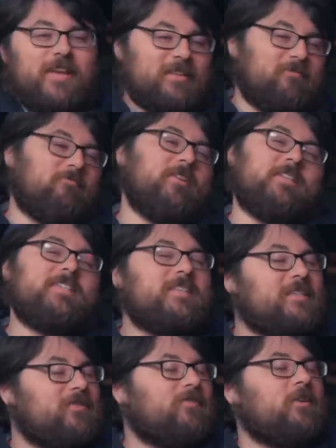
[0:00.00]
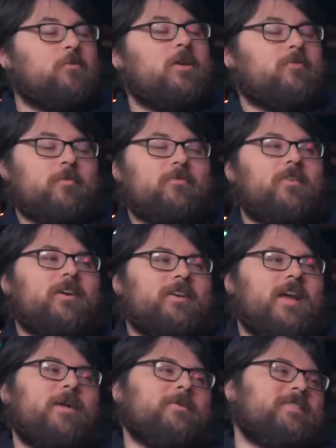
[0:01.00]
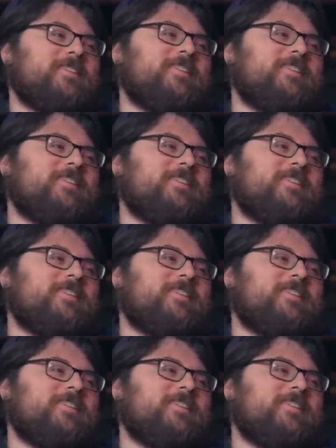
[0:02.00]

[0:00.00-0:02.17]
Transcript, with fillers: It's it's six feet away from the fucking house.